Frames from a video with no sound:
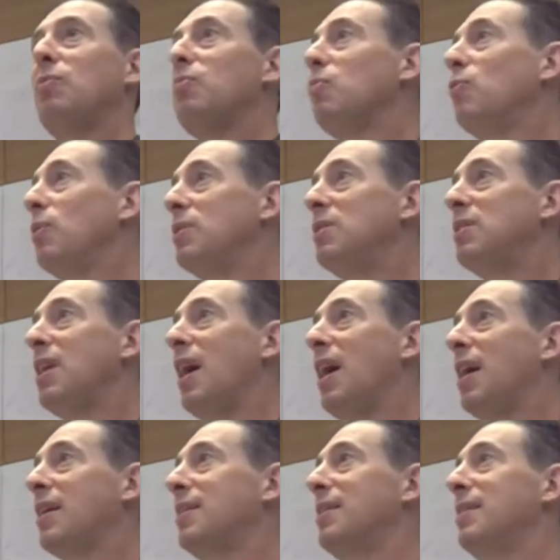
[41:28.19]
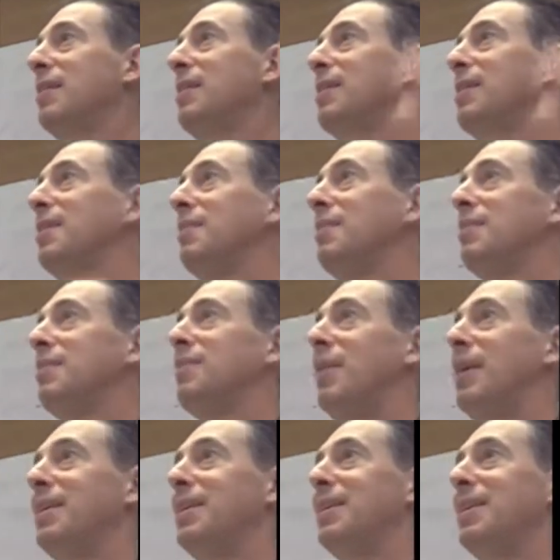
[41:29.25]
Woodstock,
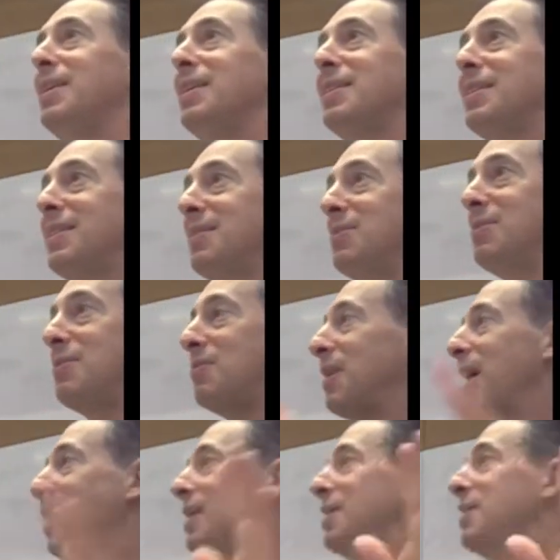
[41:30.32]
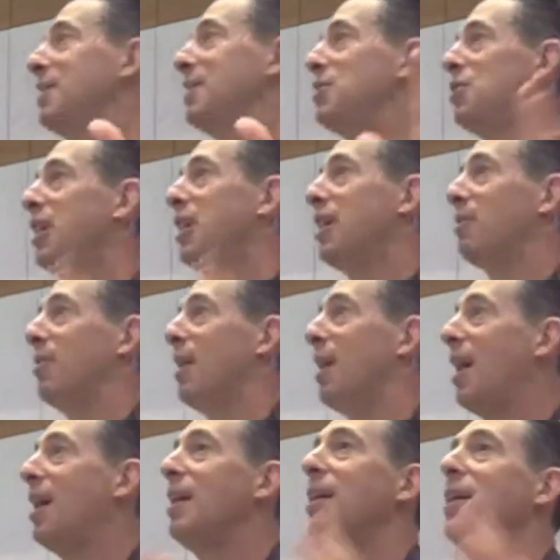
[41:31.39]
right? We're not in
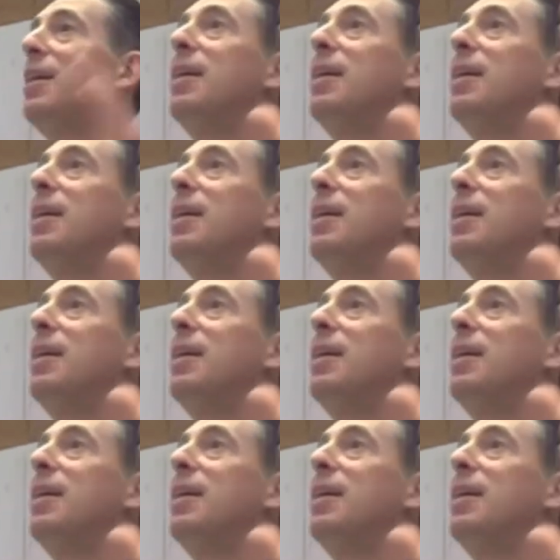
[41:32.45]
Shangri-La.